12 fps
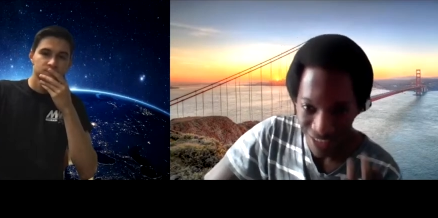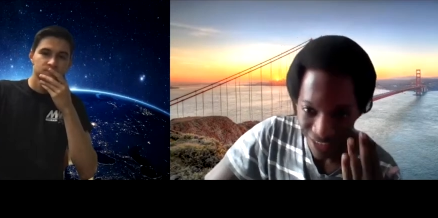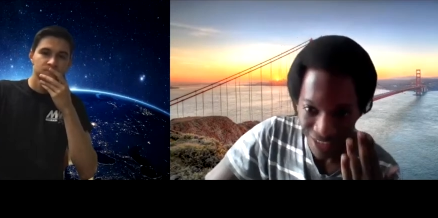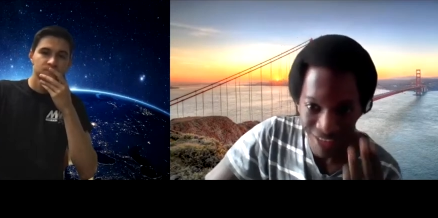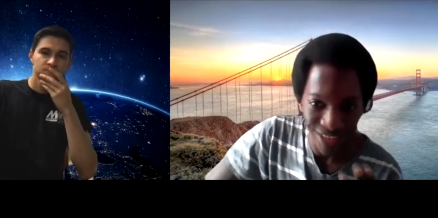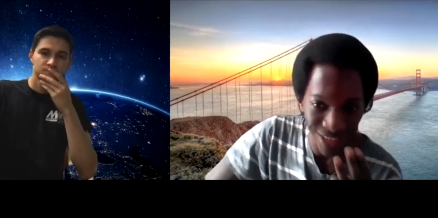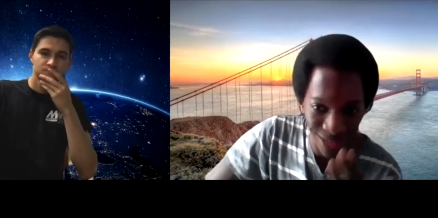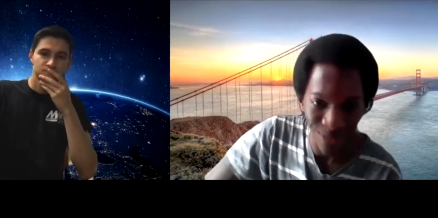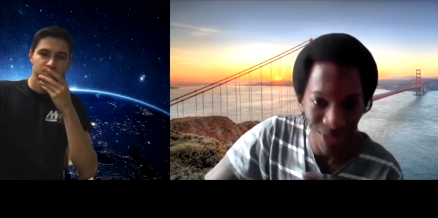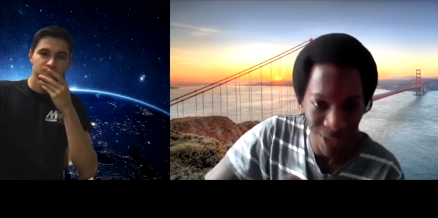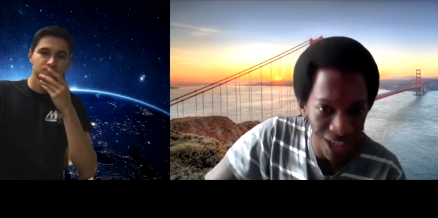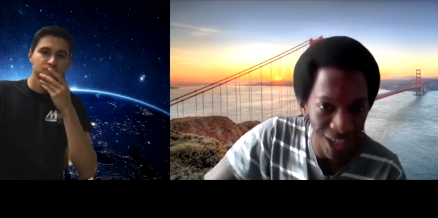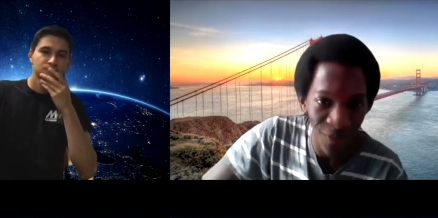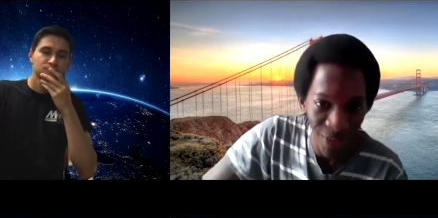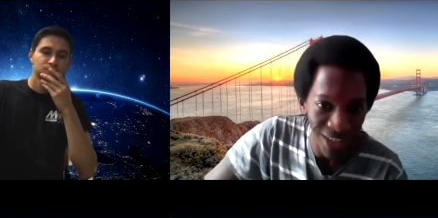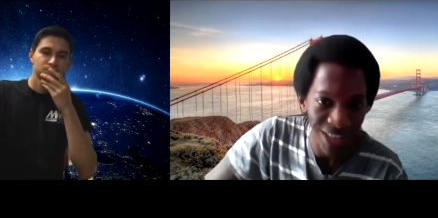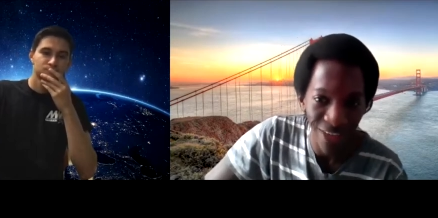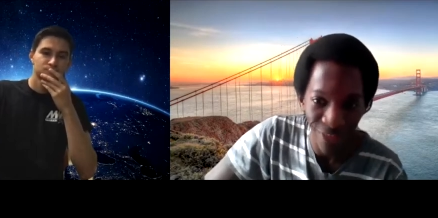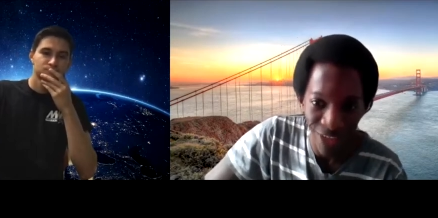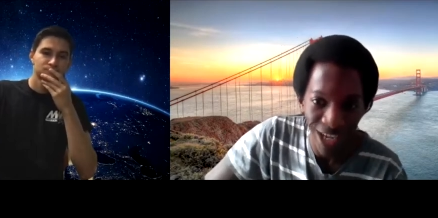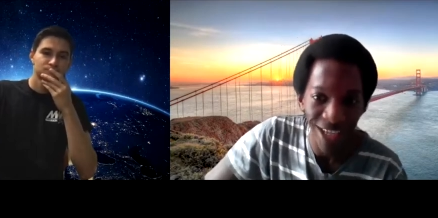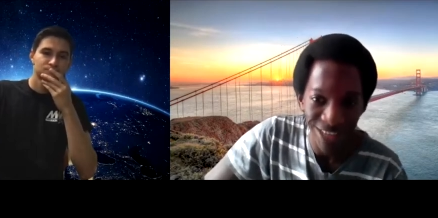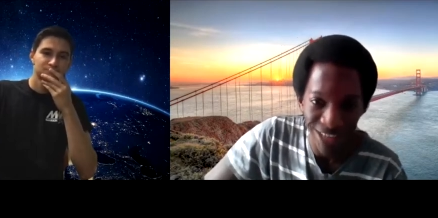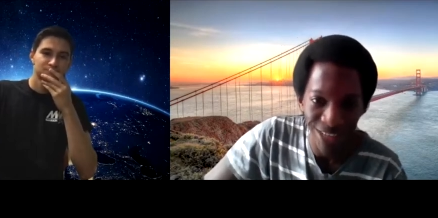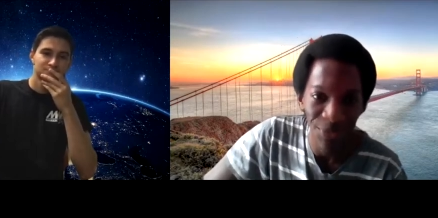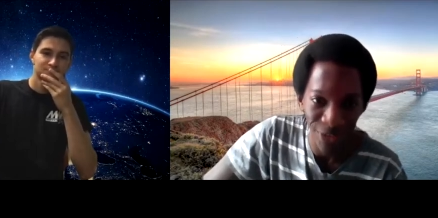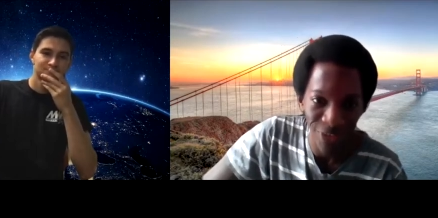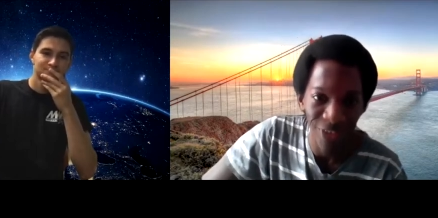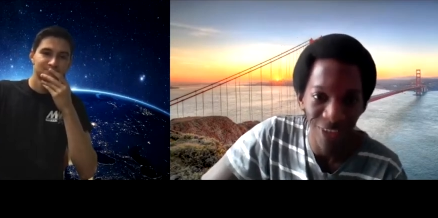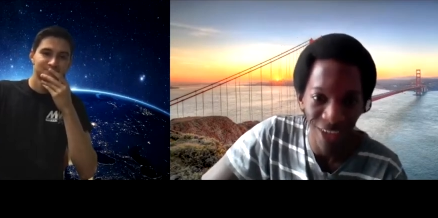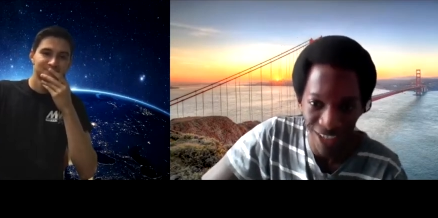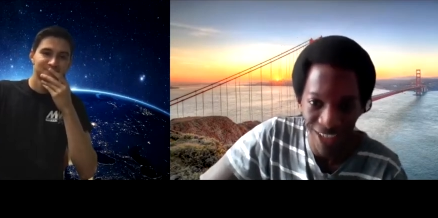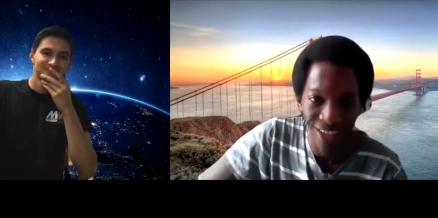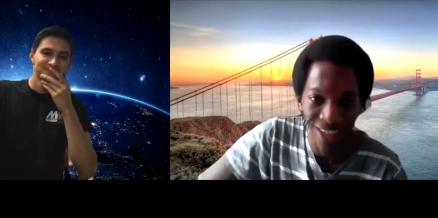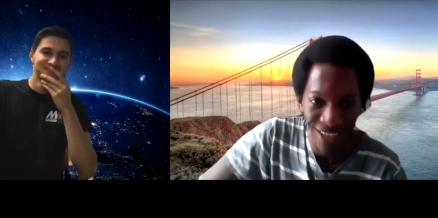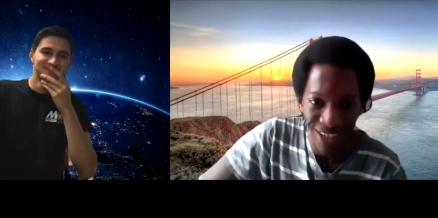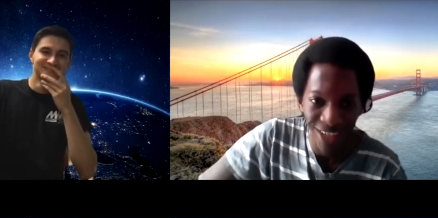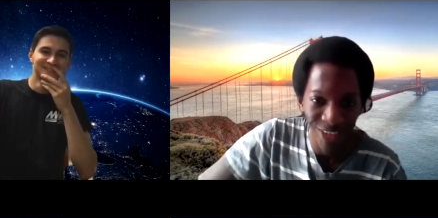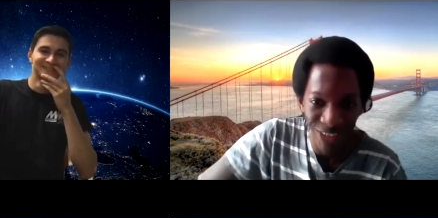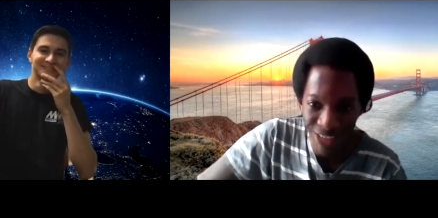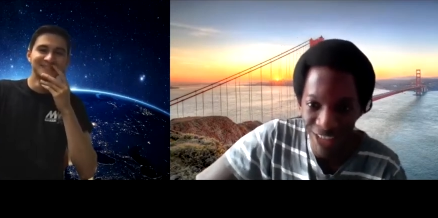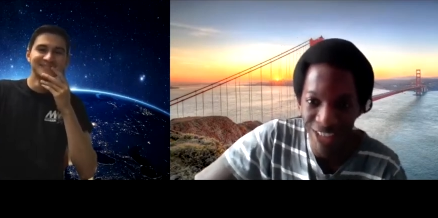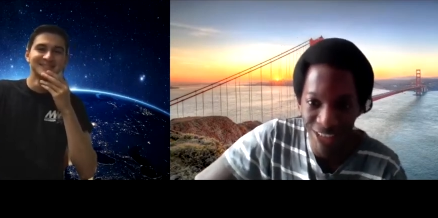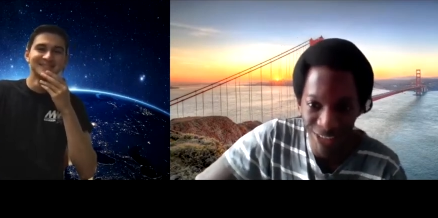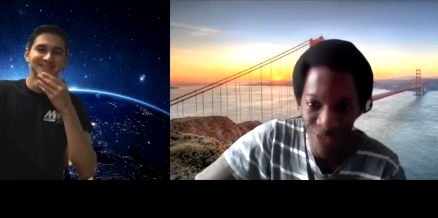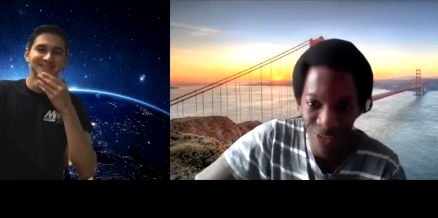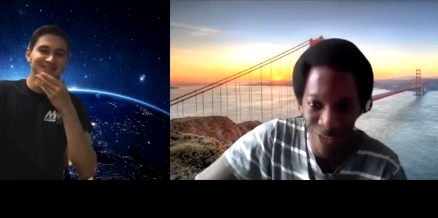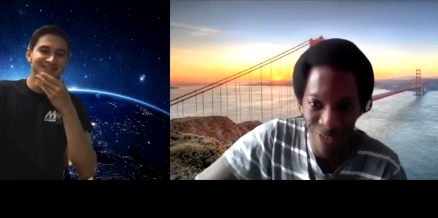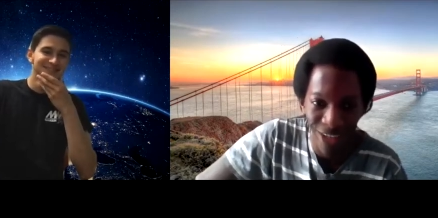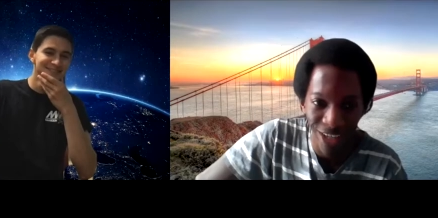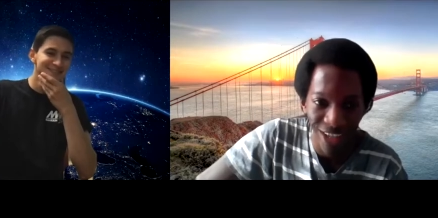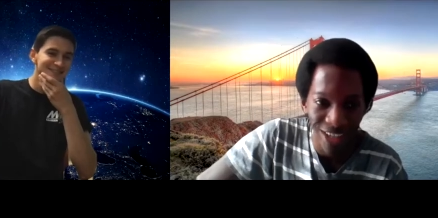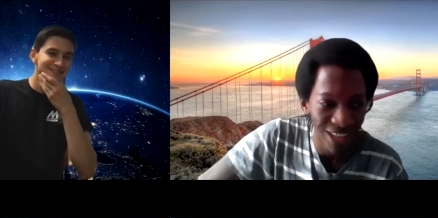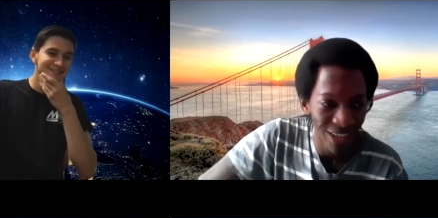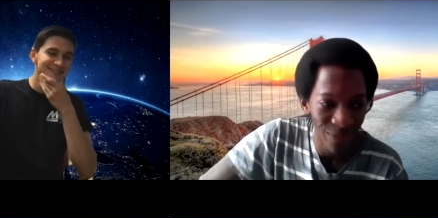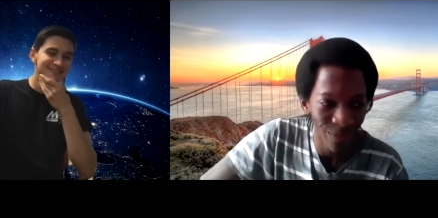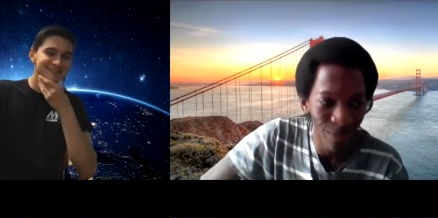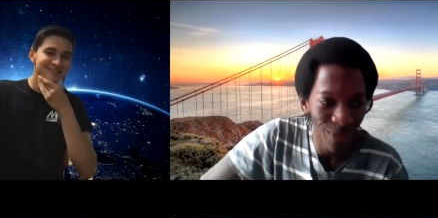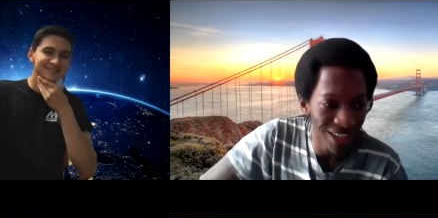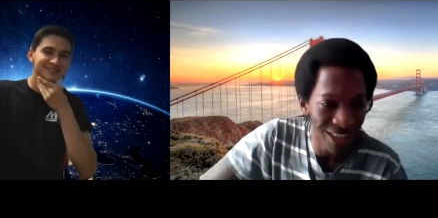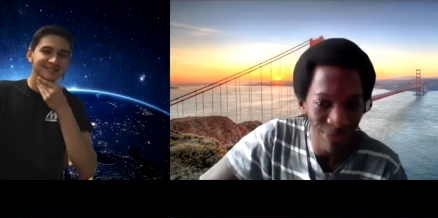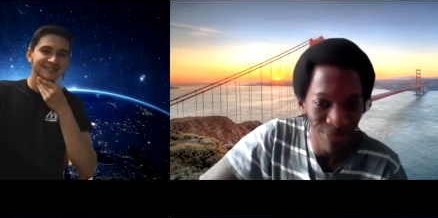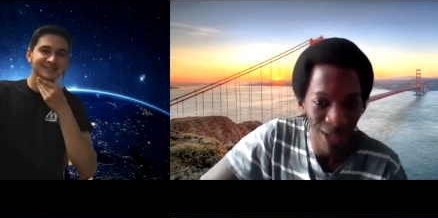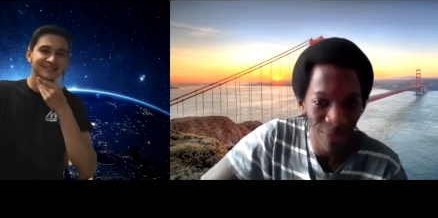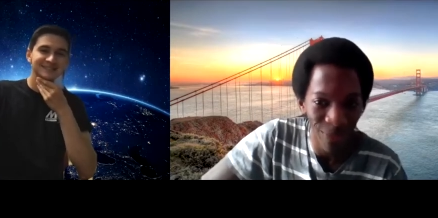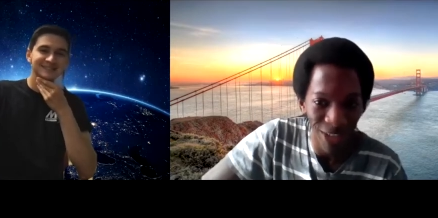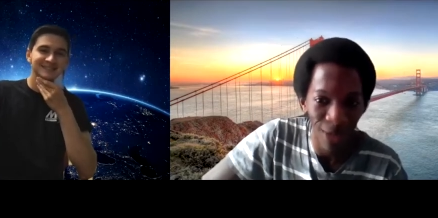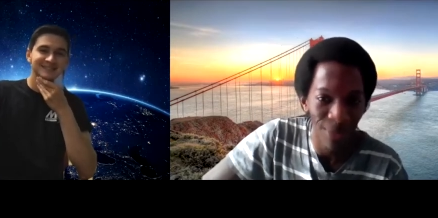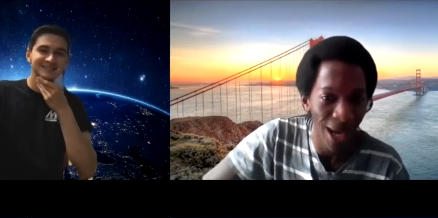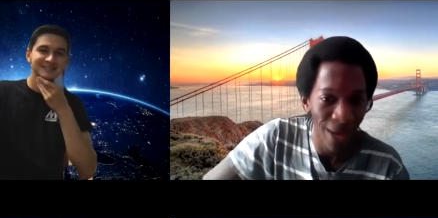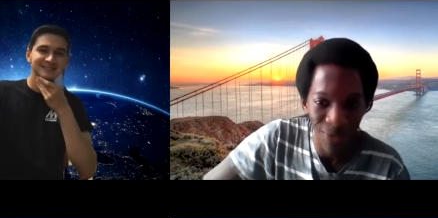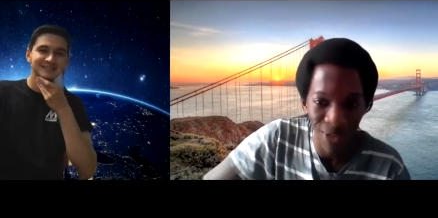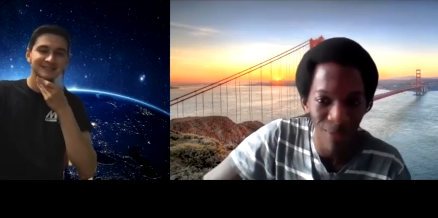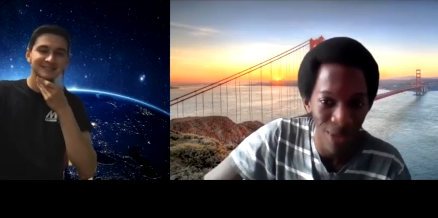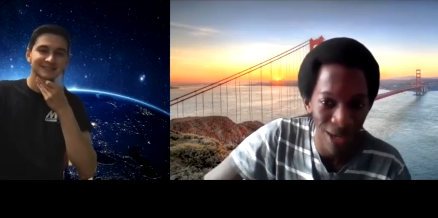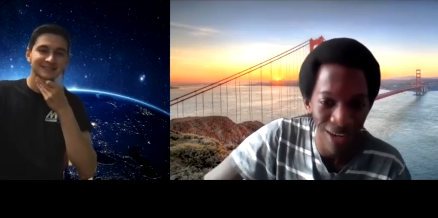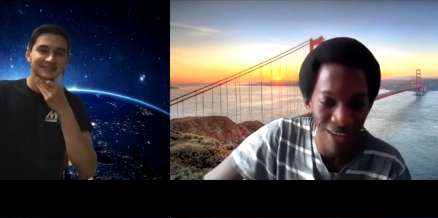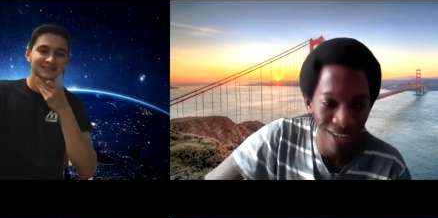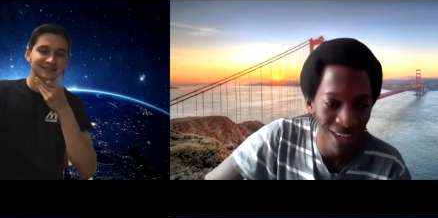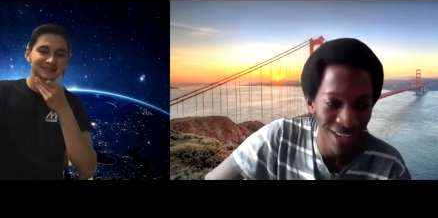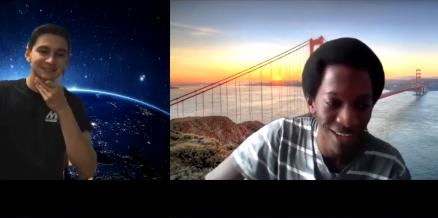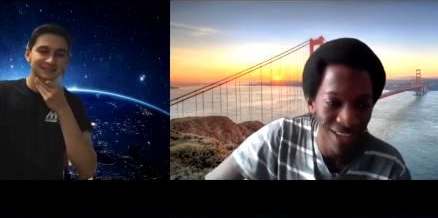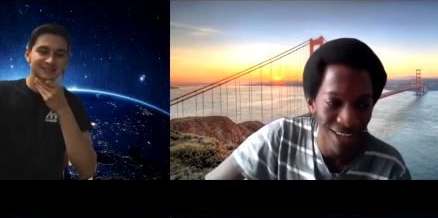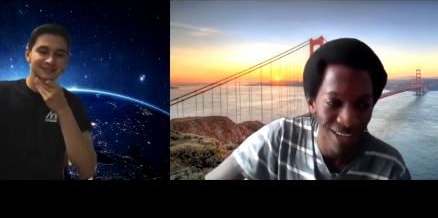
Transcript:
Speaker 1: This is some John Wick level action movie right here. Chris Hemsworth, they made this man become Captain America